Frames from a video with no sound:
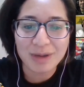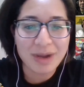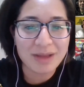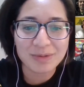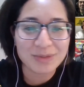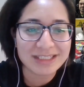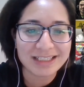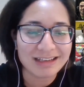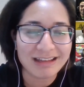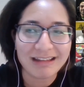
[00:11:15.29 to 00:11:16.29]
I probably
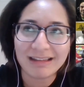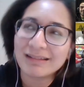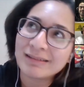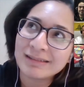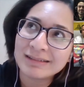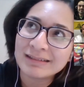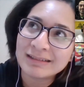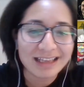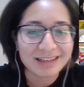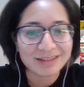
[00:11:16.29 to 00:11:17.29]
wasn't
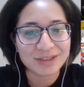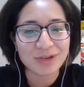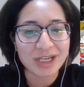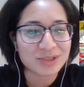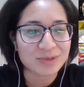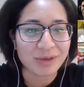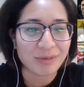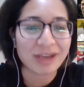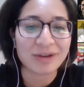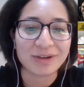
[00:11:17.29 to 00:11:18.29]
yeah, you
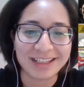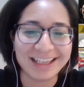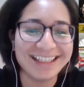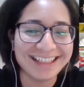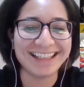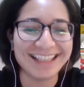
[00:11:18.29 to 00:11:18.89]
graduated way early.